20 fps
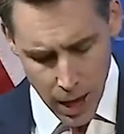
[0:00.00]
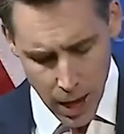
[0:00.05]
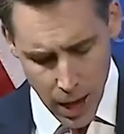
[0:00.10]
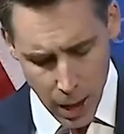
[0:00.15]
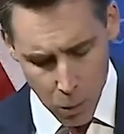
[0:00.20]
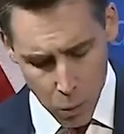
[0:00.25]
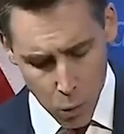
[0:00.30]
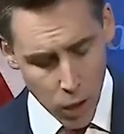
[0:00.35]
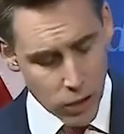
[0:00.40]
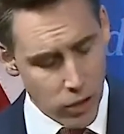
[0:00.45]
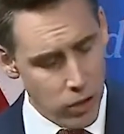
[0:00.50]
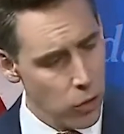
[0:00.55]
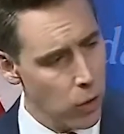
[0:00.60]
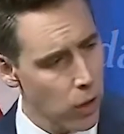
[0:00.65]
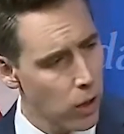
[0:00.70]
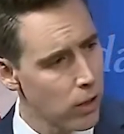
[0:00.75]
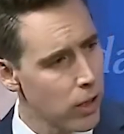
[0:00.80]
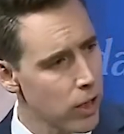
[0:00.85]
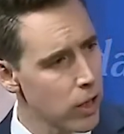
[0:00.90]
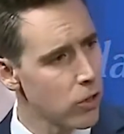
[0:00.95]
And what do
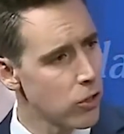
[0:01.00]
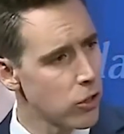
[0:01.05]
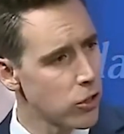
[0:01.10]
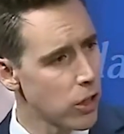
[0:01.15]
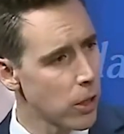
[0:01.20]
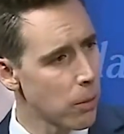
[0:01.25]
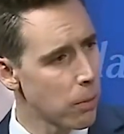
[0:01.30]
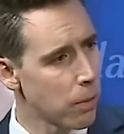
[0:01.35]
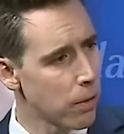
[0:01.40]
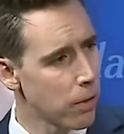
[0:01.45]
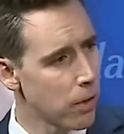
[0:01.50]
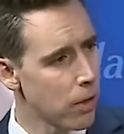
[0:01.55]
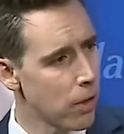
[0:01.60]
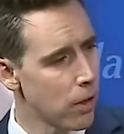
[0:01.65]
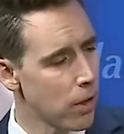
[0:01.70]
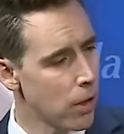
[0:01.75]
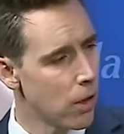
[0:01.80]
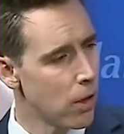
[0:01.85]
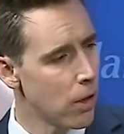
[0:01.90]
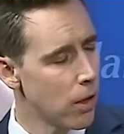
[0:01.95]
our leadership? We
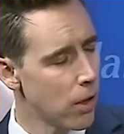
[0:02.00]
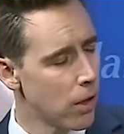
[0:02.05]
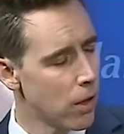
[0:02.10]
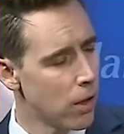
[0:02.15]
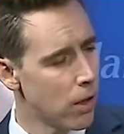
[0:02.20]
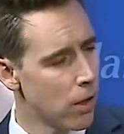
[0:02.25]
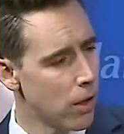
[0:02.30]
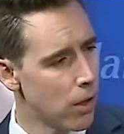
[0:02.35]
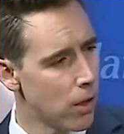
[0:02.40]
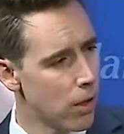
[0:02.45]
have the largest